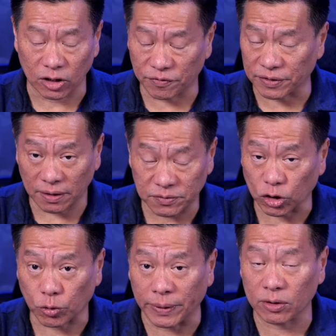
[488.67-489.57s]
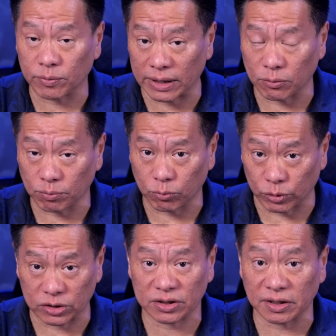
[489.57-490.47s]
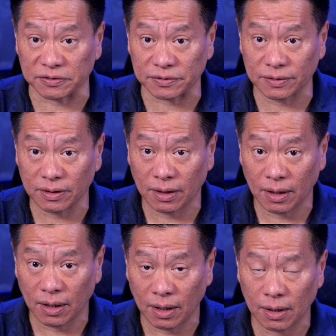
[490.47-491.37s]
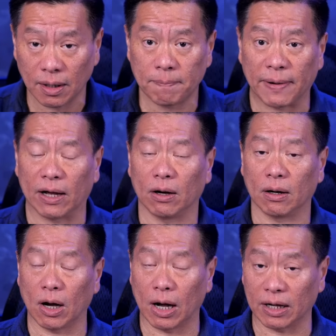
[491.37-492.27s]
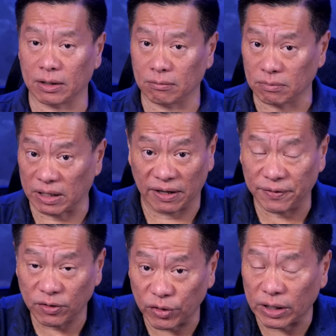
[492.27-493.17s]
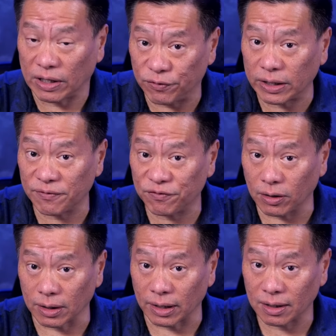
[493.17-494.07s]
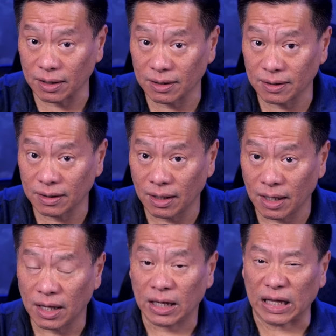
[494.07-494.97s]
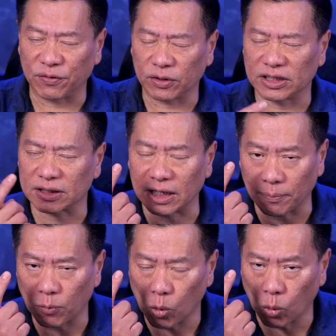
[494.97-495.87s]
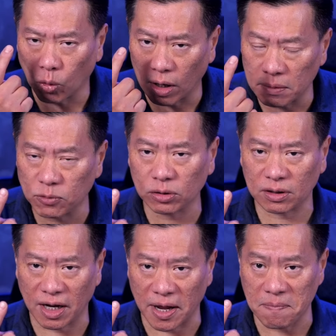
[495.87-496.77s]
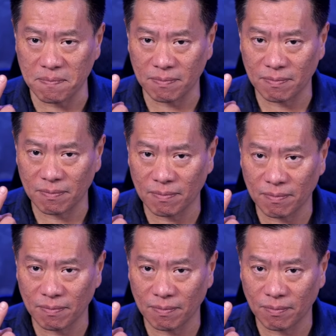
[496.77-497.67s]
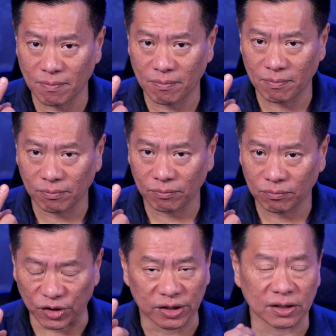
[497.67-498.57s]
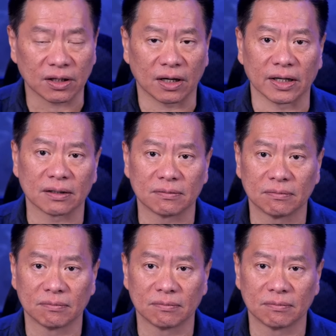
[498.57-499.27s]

And oftentimes you're competing with yourself. But even if we keep falling, if you just get up one more time, you hit the target.